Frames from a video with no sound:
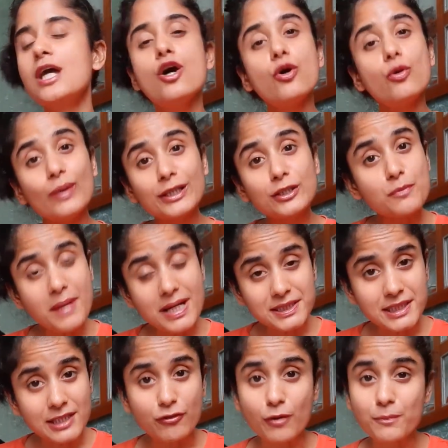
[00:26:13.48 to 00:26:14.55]
Well, you must
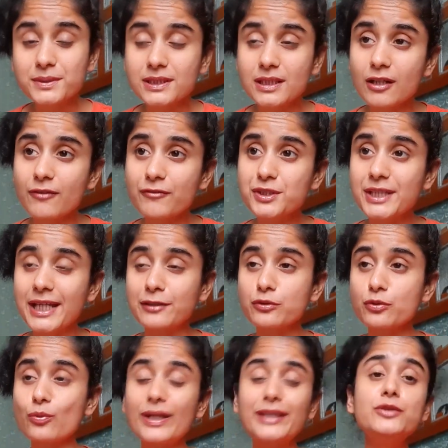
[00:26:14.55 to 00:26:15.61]
have observed that
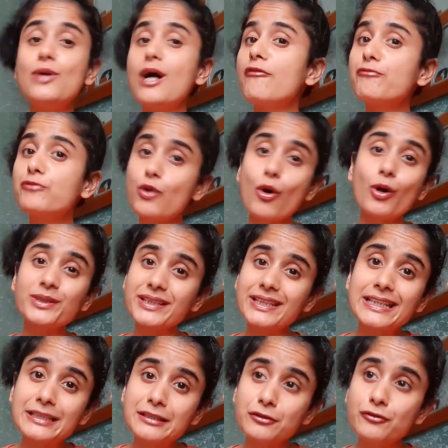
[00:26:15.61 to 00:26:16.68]
when you have not
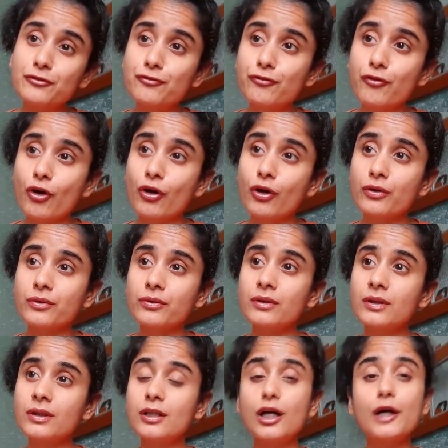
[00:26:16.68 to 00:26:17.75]
eaten for
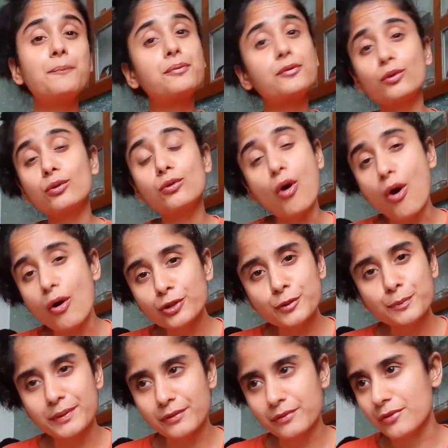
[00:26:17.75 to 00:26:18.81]
a prolonged
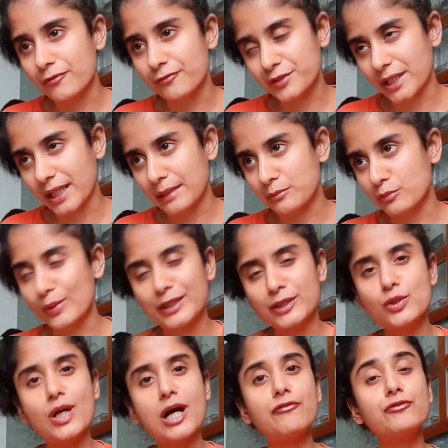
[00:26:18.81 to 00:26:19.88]
period of time, when you
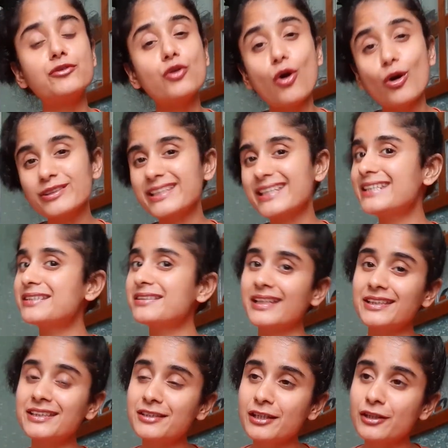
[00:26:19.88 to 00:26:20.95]
have not eaten
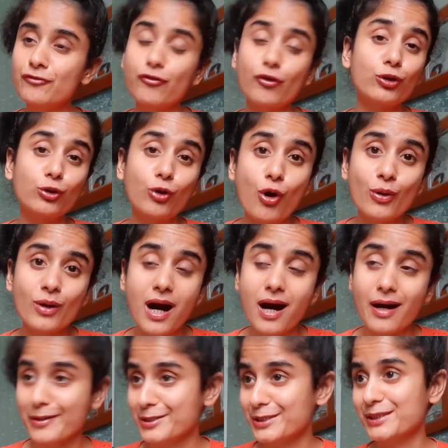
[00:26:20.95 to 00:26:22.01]
anything for long
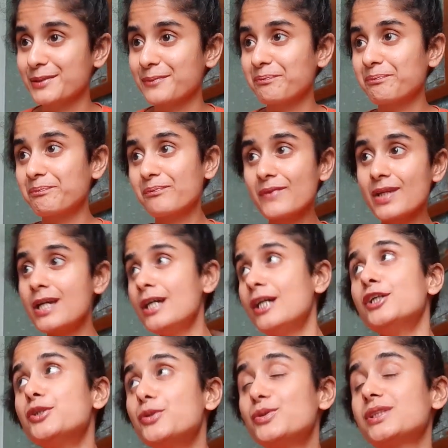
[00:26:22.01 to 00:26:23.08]
hours,
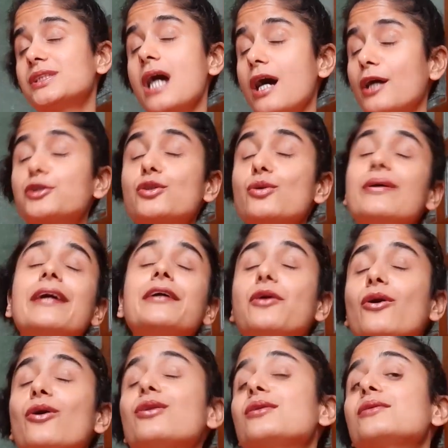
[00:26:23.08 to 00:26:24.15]
you start to get
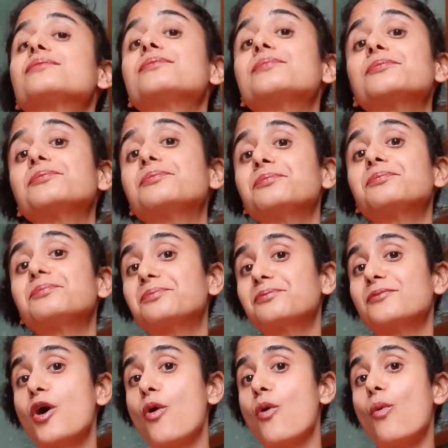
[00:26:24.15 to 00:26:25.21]
all
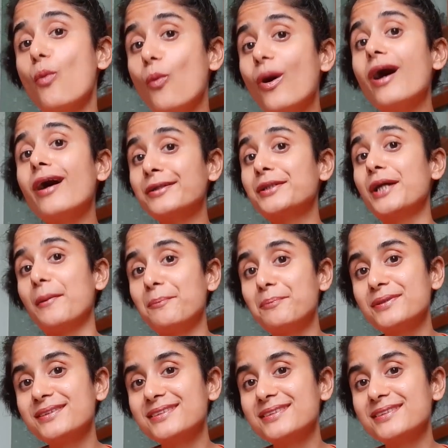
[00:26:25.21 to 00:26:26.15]
worked up